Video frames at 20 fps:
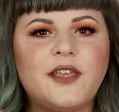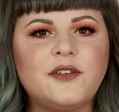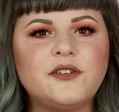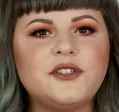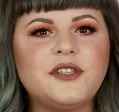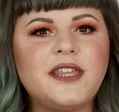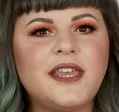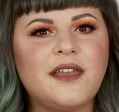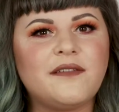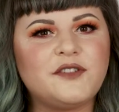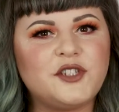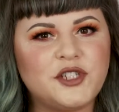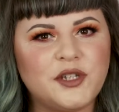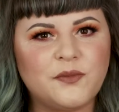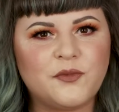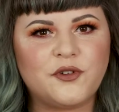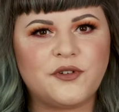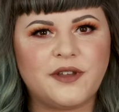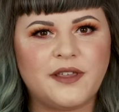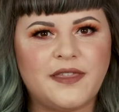usually have
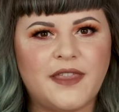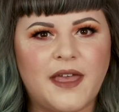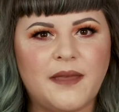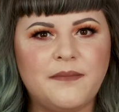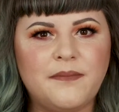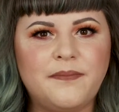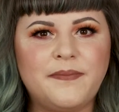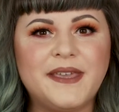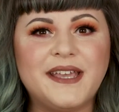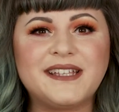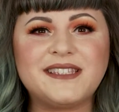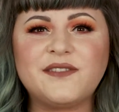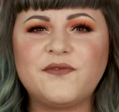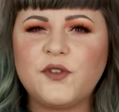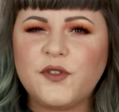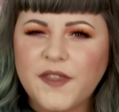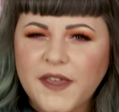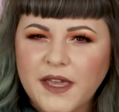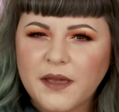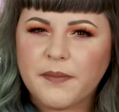shimmer in them because if
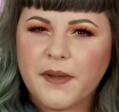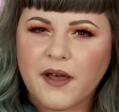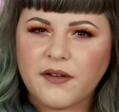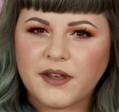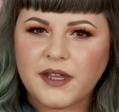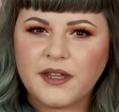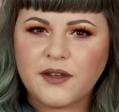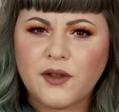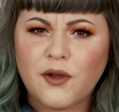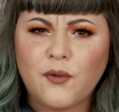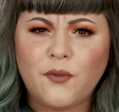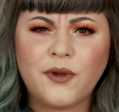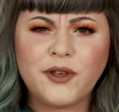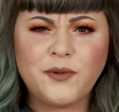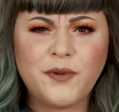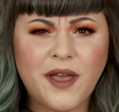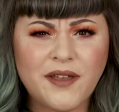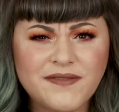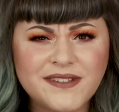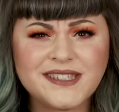you think about it, when
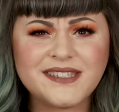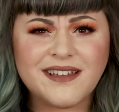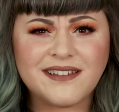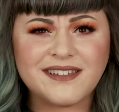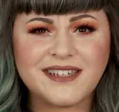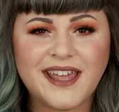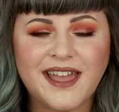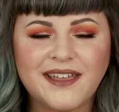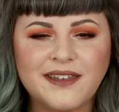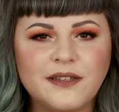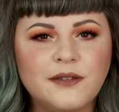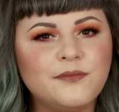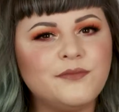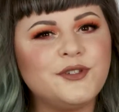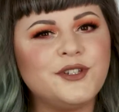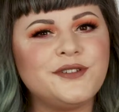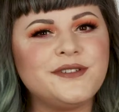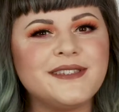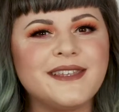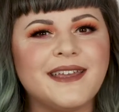you have a suntan,
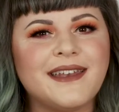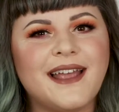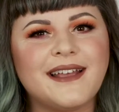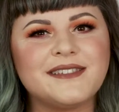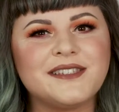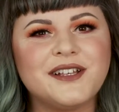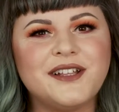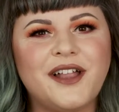your skin has a